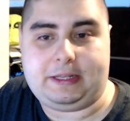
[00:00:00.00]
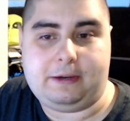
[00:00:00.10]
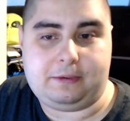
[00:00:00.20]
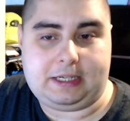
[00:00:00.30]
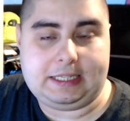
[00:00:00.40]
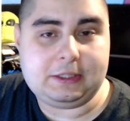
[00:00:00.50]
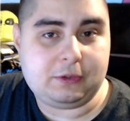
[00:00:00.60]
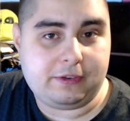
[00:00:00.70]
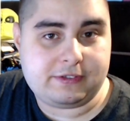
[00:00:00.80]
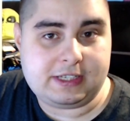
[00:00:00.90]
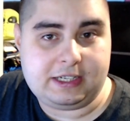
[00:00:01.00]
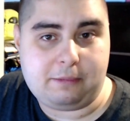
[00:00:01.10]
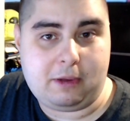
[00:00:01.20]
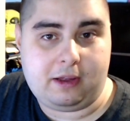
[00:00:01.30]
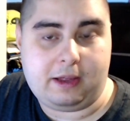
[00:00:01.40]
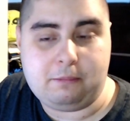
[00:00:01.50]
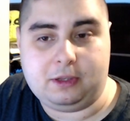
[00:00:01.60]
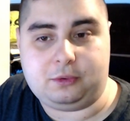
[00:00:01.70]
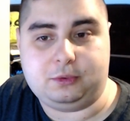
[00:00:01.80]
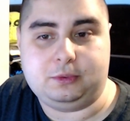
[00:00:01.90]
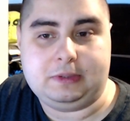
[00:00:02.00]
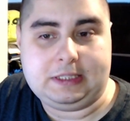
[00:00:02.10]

Now, I don't know if he's gonna be able to